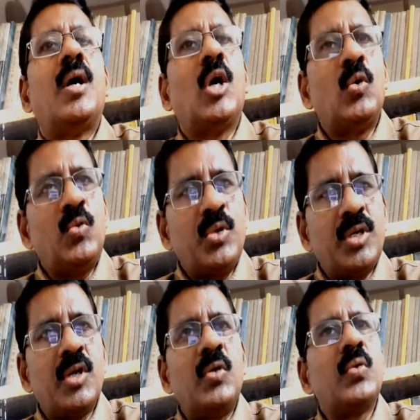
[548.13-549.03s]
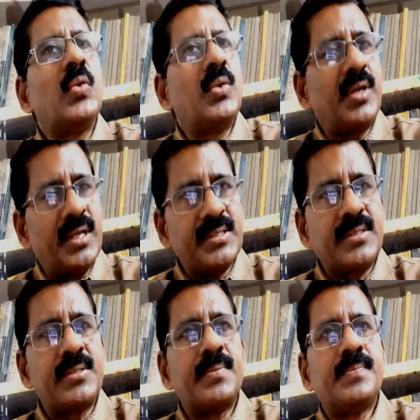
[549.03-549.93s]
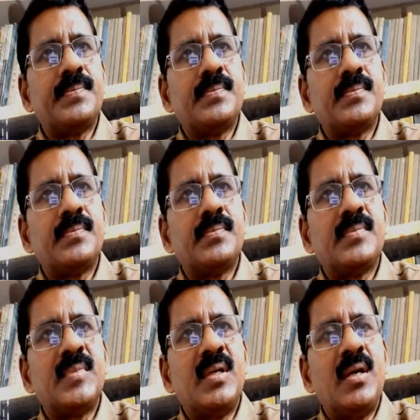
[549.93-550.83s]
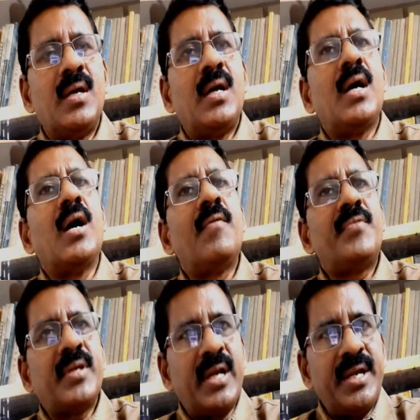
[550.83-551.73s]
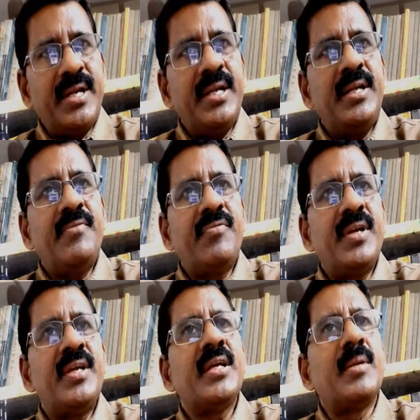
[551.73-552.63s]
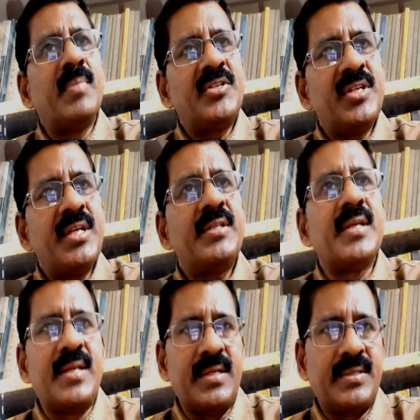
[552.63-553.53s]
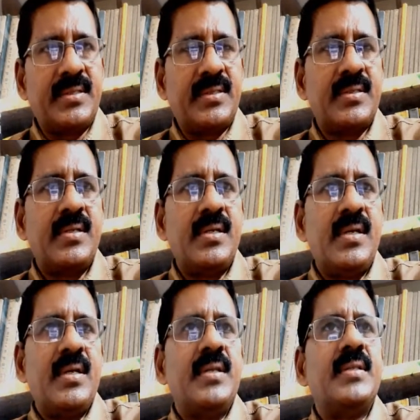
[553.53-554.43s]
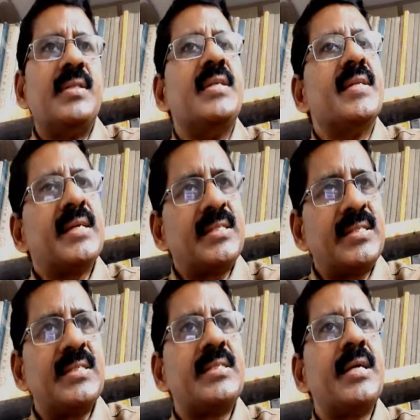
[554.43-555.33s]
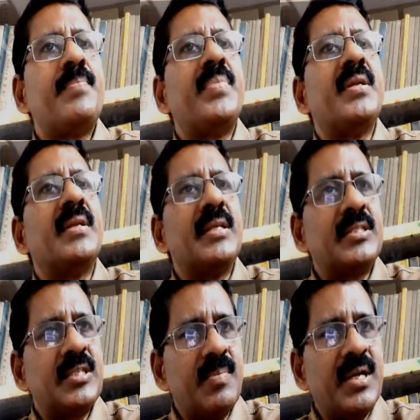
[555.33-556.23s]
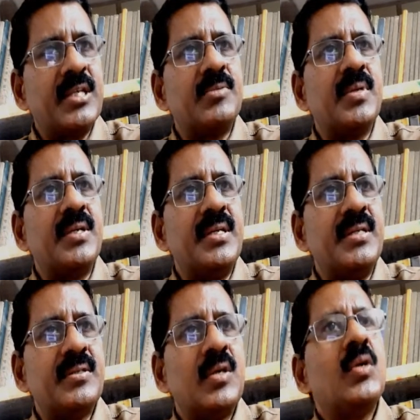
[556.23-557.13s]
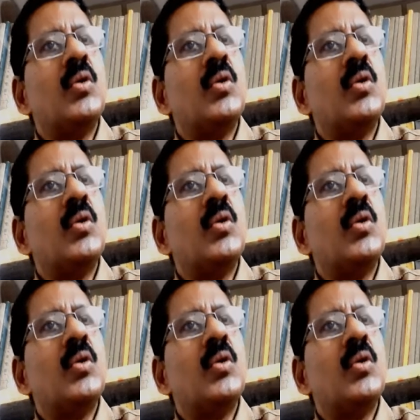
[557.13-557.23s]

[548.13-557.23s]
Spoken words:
How to control risks? After identifying and measuring the risks, the next step in risk management is